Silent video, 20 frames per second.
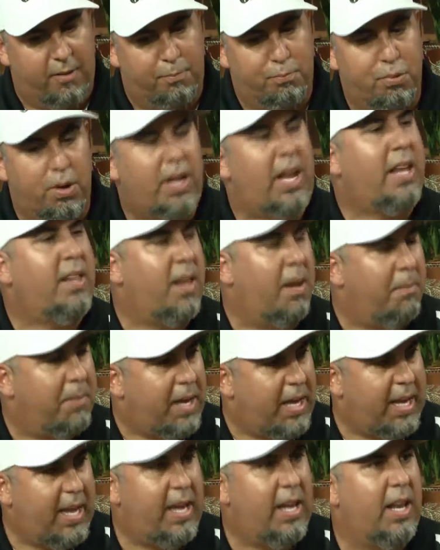bringing them
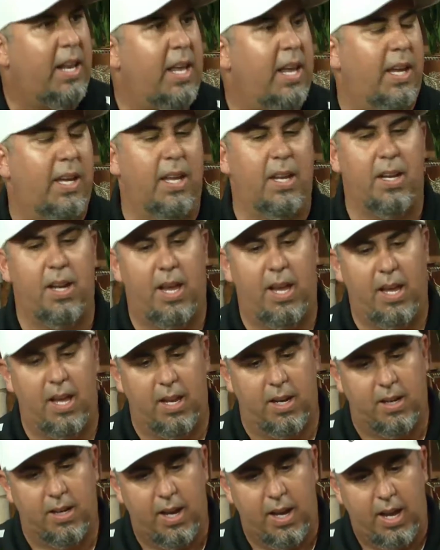healing
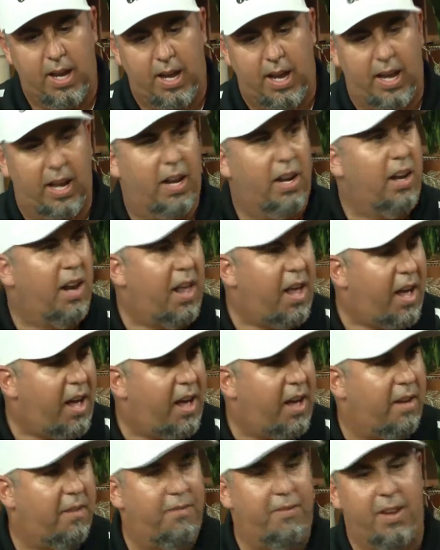and
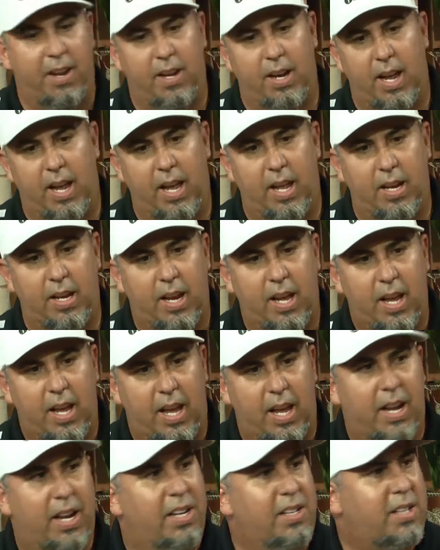love and
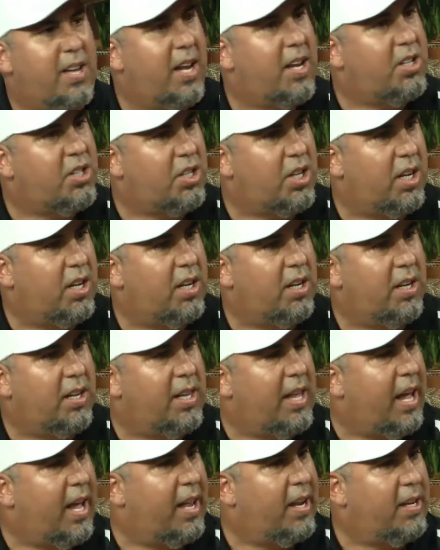attention
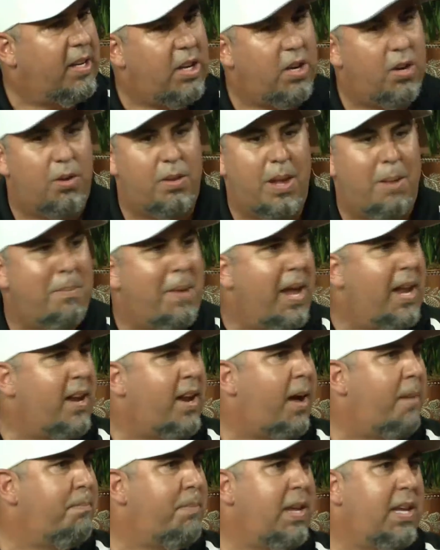that they may
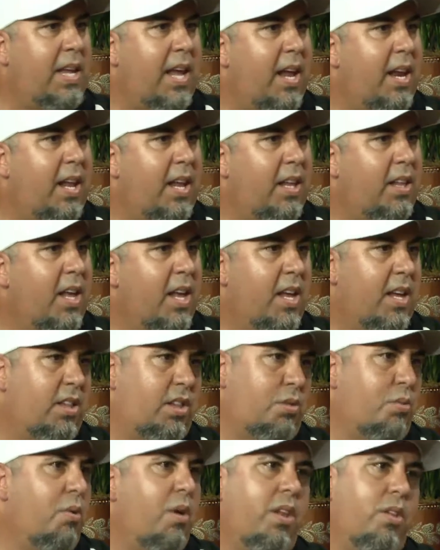not be getting
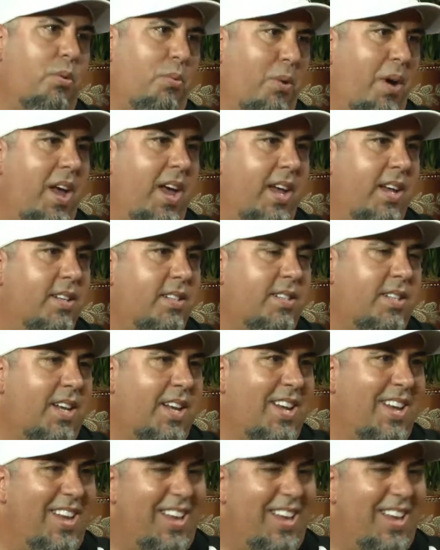through other ways.